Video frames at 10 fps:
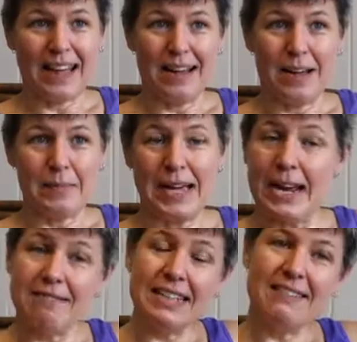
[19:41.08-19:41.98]
And
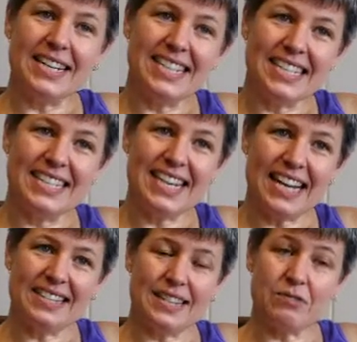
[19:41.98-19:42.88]
I really went to
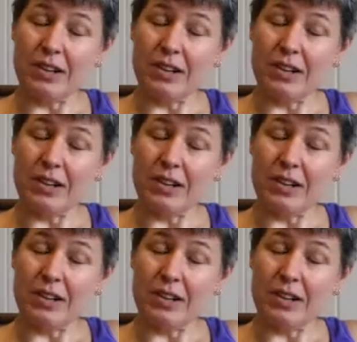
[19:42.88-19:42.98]
Texas.